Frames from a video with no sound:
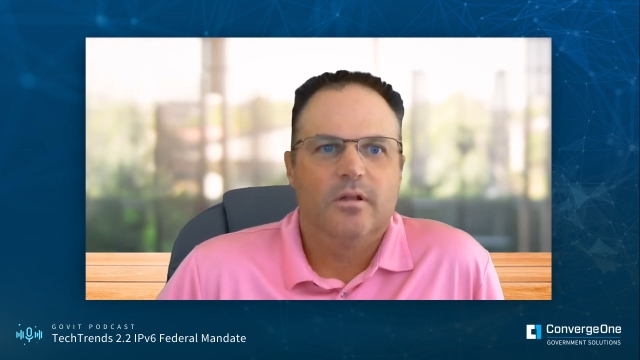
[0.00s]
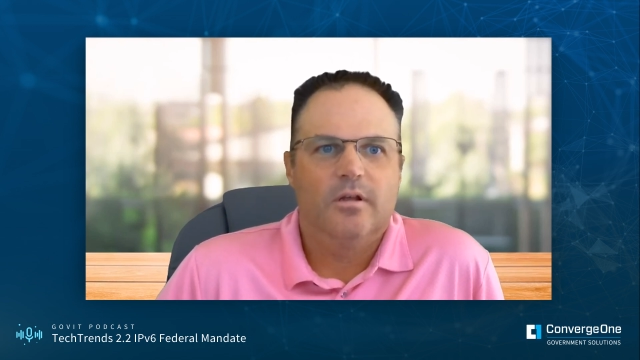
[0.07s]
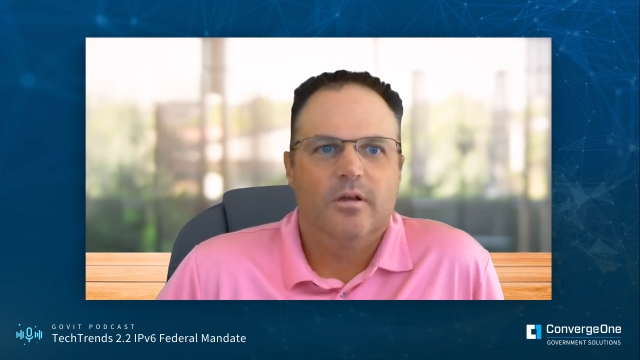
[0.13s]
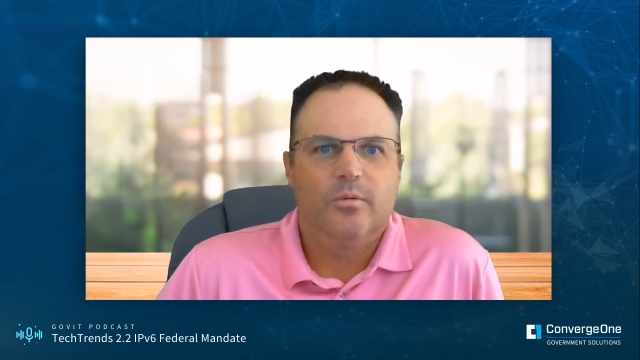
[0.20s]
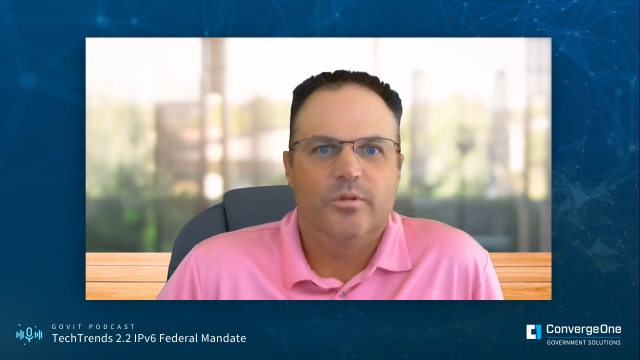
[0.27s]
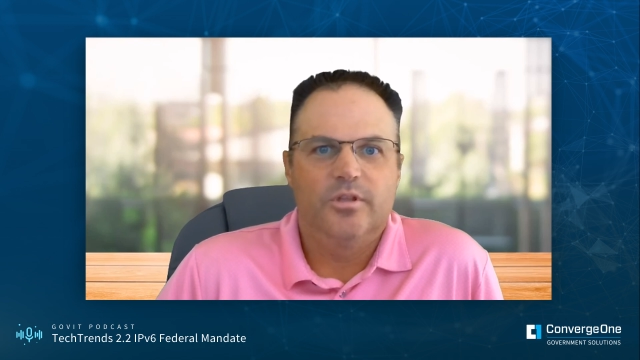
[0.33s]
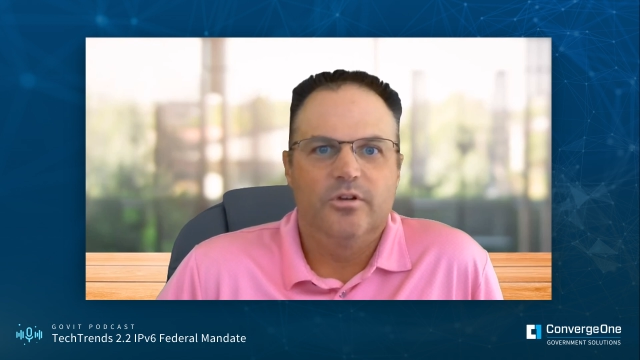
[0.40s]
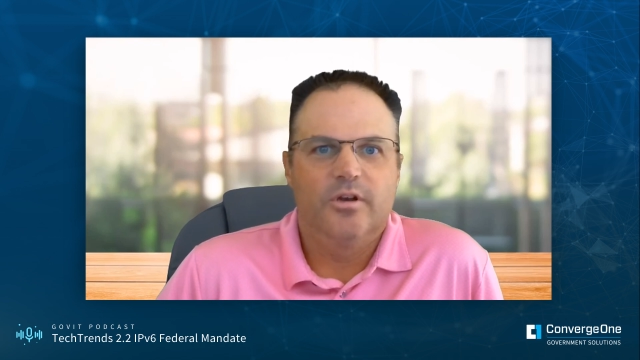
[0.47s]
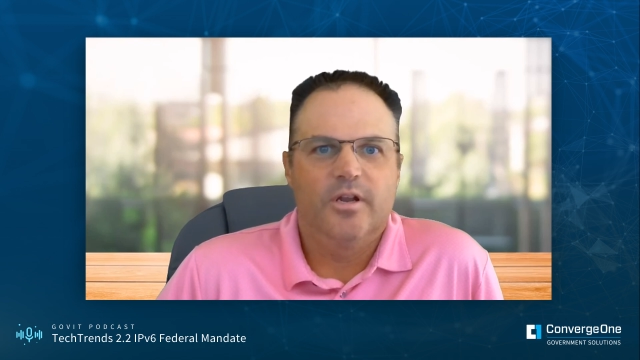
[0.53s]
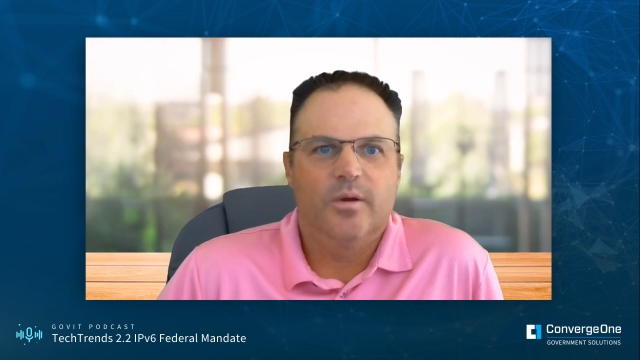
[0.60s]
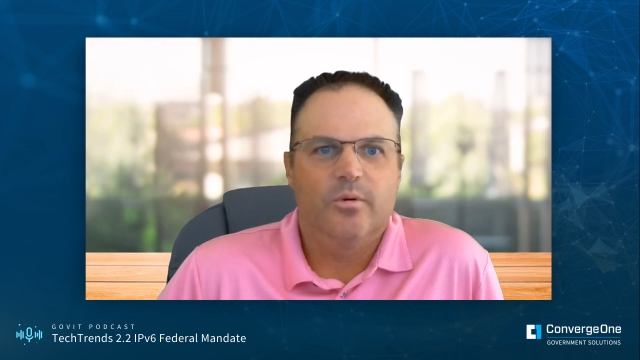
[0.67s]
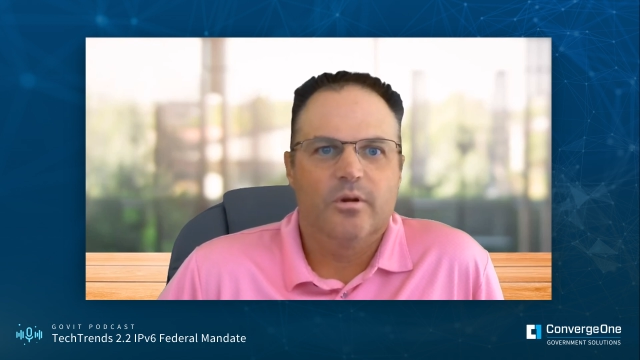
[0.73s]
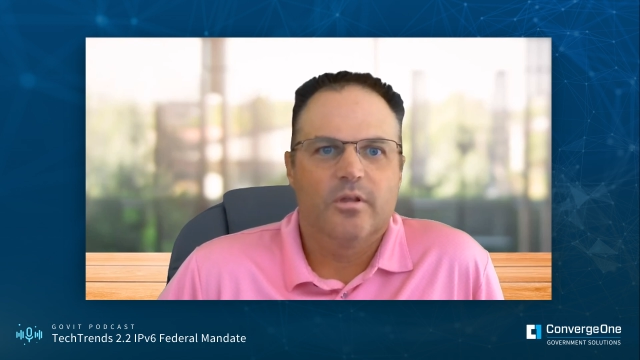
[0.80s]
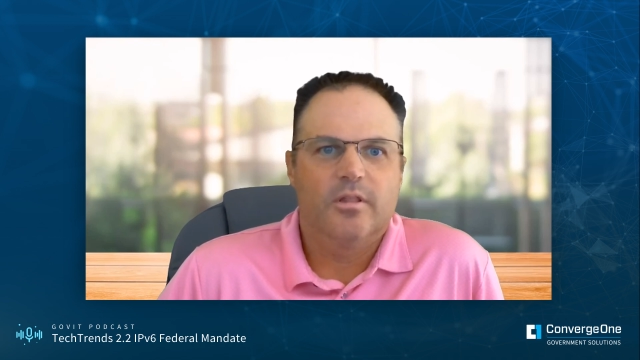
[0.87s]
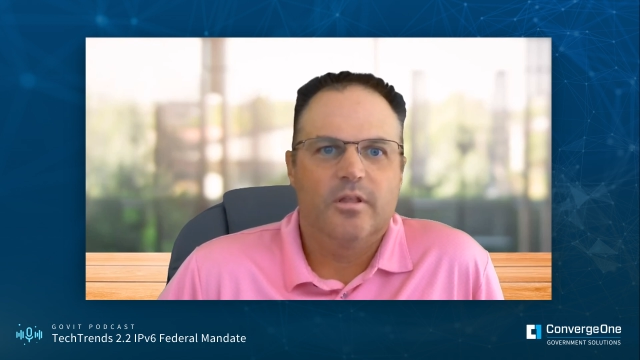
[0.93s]
within your
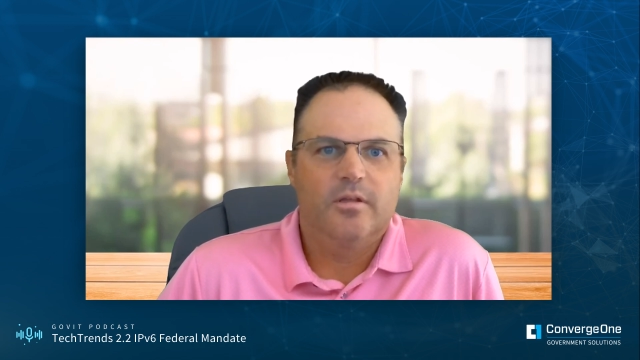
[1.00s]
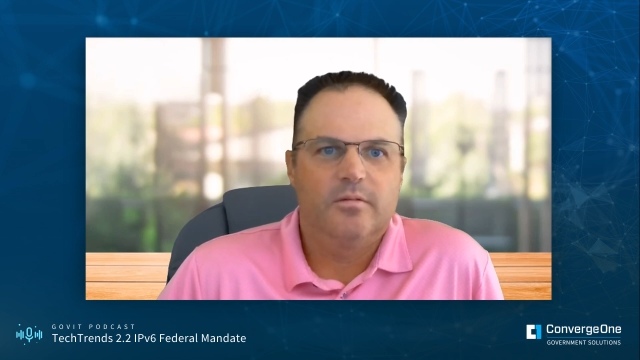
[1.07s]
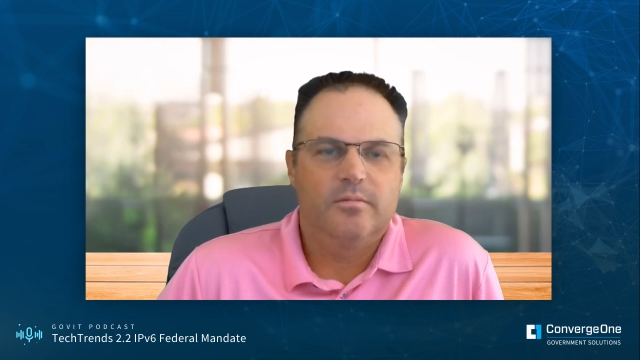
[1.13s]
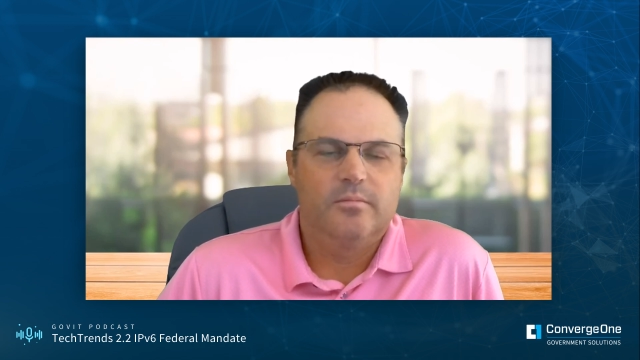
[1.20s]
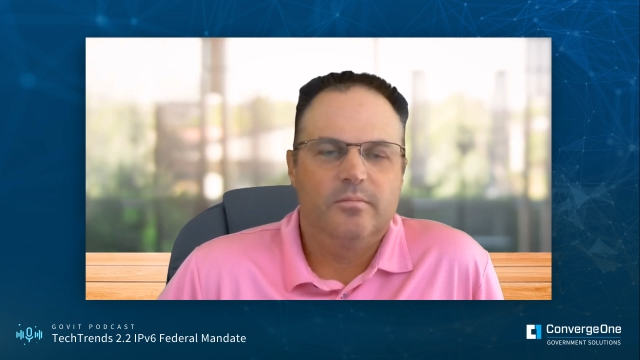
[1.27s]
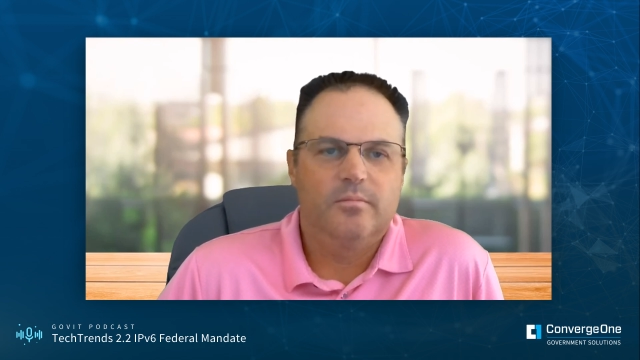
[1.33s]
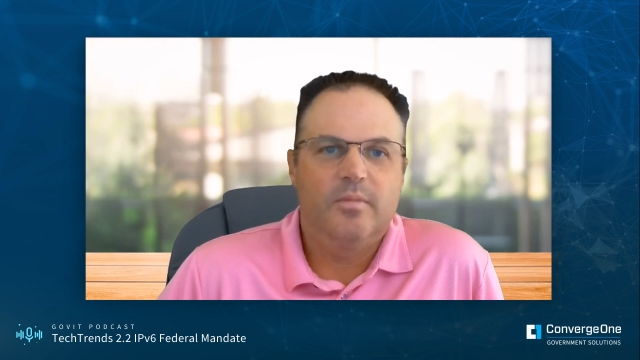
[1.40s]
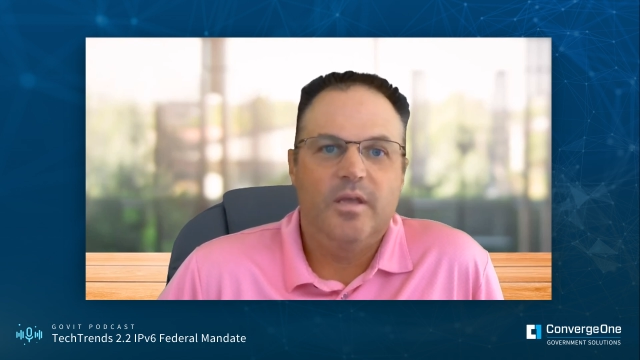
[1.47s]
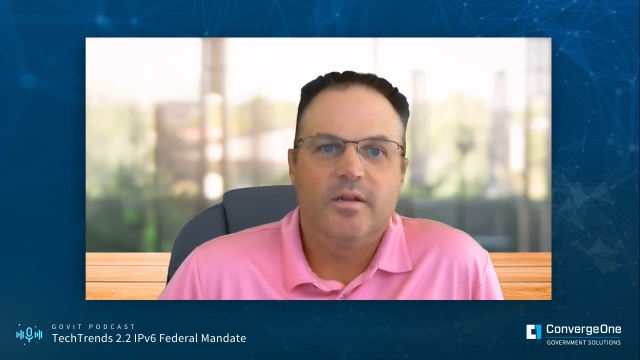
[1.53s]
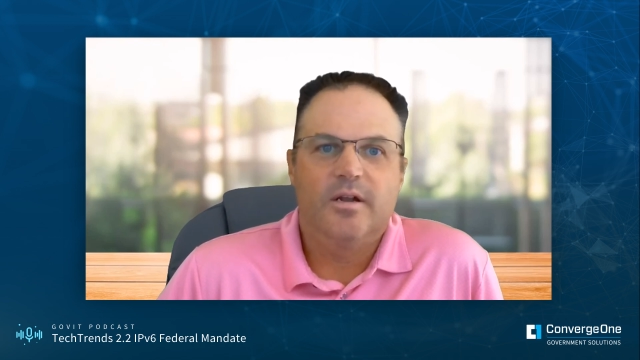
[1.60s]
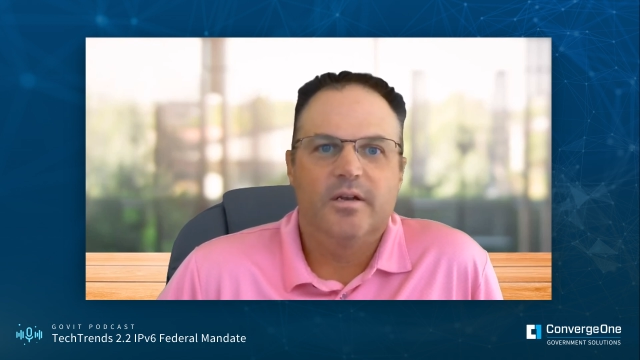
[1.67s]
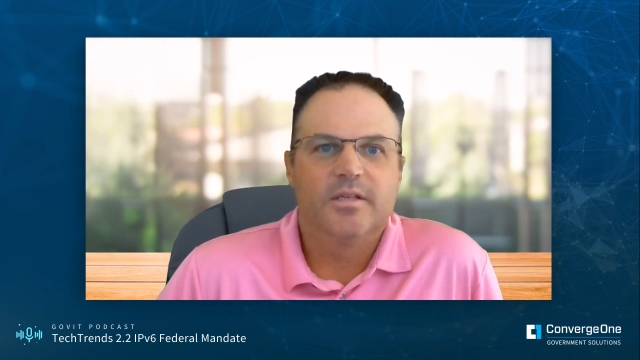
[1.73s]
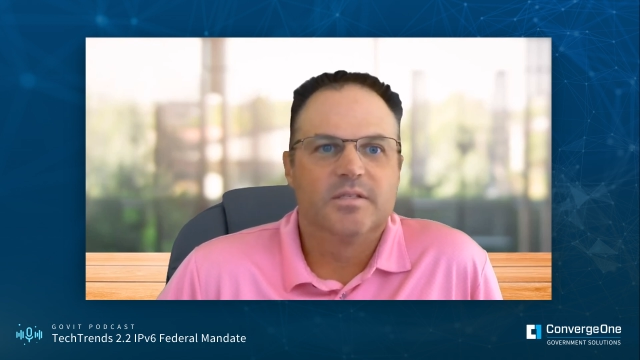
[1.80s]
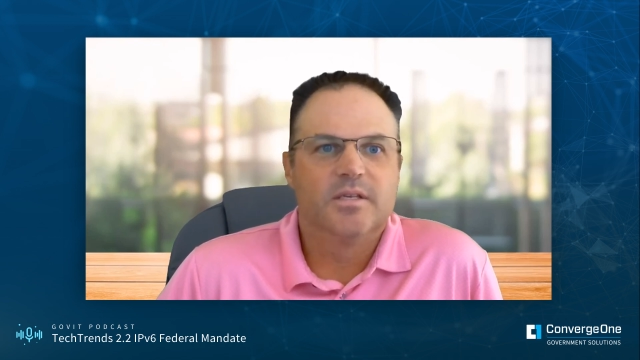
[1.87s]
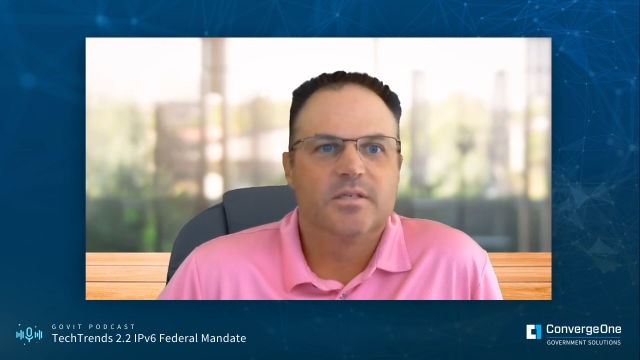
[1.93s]
network that may
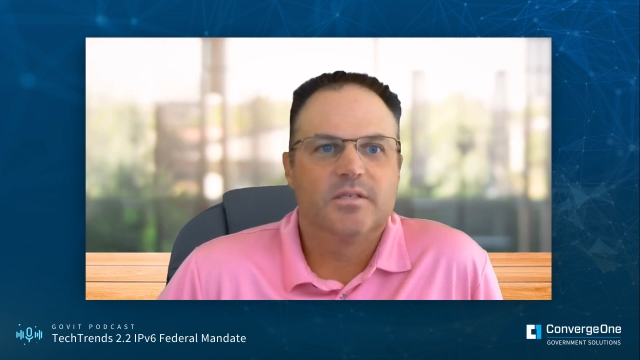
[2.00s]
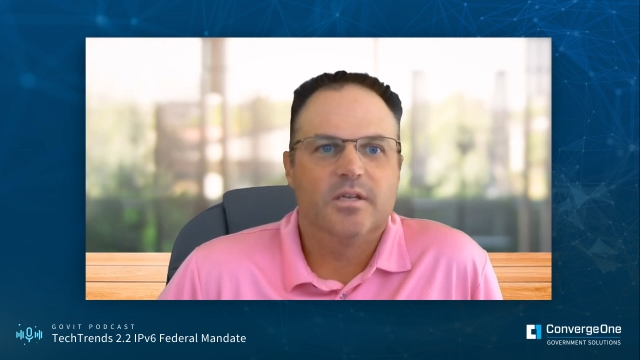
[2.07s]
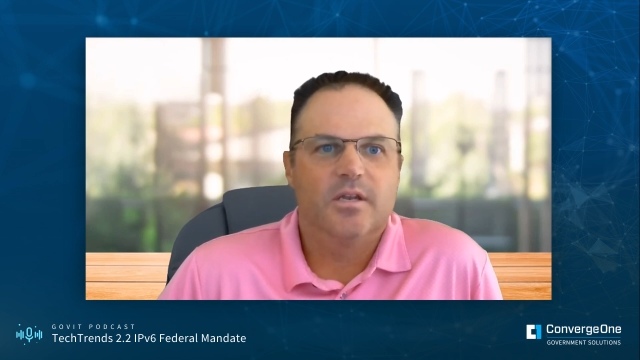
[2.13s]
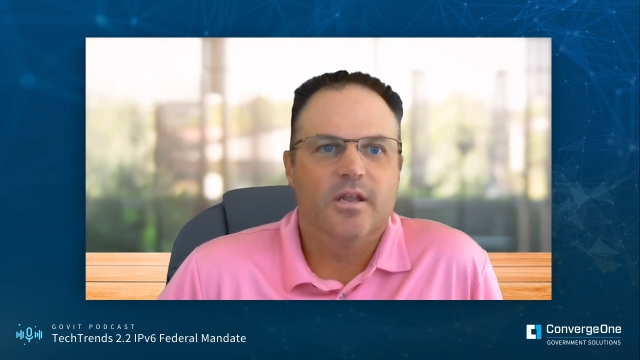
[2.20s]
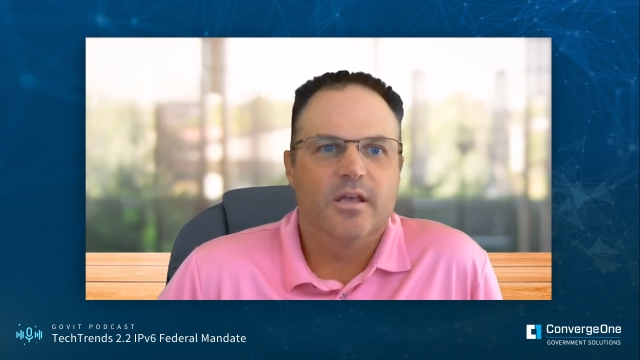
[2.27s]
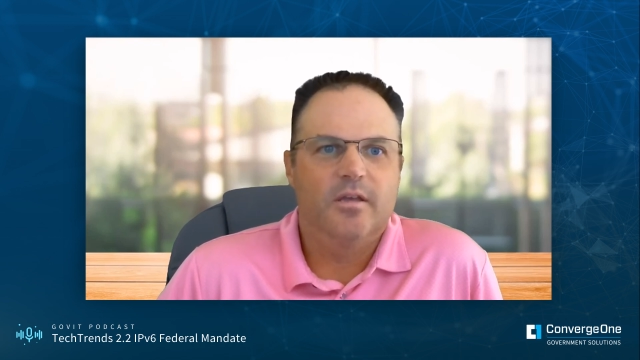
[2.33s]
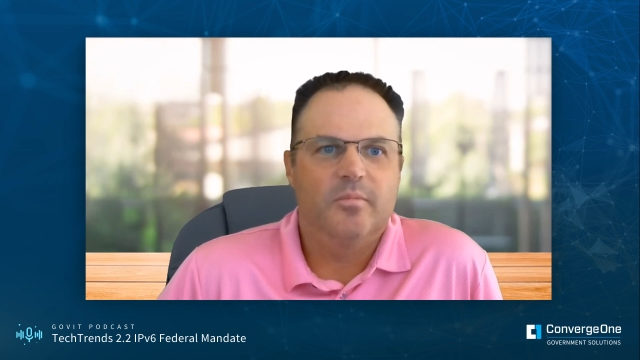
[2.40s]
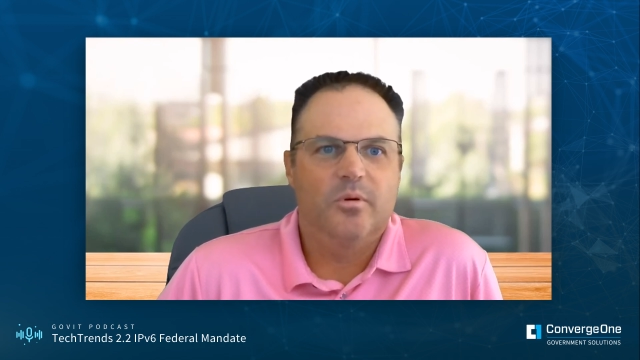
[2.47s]
not exist today,